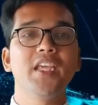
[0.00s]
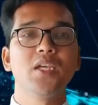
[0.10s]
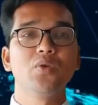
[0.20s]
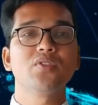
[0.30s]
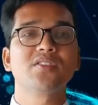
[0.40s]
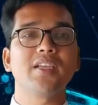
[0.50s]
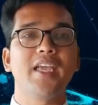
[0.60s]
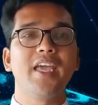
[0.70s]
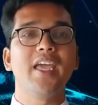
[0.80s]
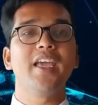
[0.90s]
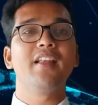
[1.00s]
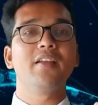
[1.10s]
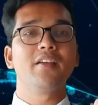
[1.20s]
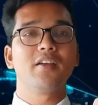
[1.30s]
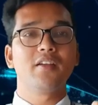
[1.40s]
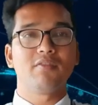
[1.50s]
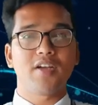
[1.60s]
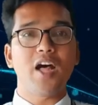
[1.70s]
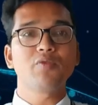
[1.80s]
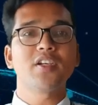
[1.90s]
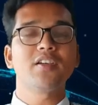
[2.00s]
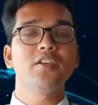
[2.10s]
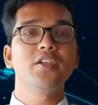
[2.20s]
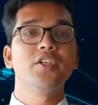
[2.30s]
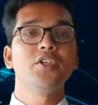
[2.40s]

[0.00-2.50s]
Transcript: use a router